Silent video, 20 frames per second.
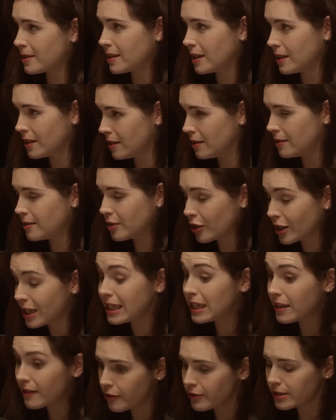seniors. So
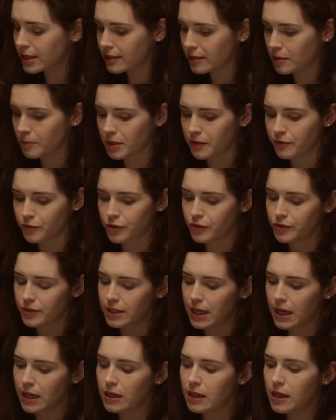clearly there is a little bit of truth
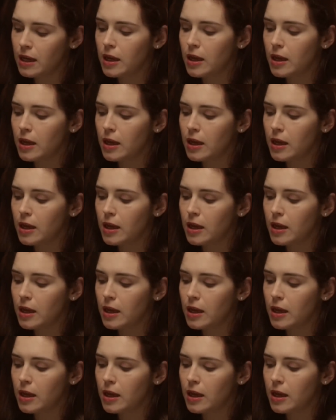to that.